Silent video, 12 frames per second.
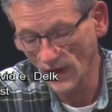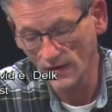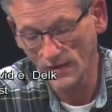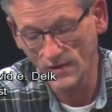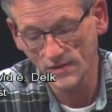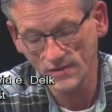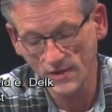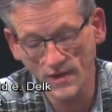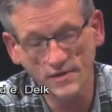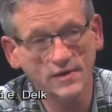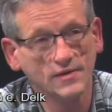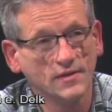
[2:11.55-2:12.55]

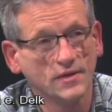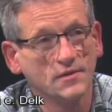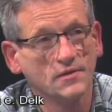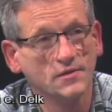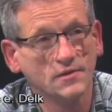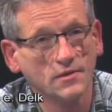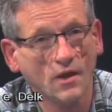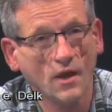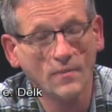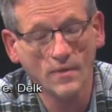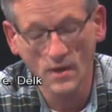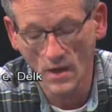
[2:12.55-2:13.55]
as a citizens'
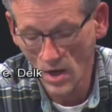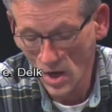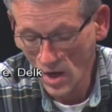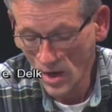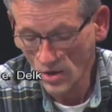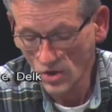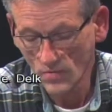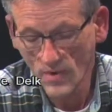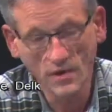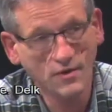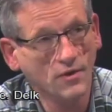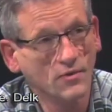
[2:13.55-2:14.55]
lobby to
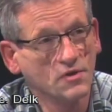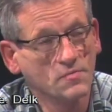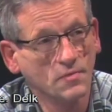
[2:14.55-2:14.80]
make the U.S.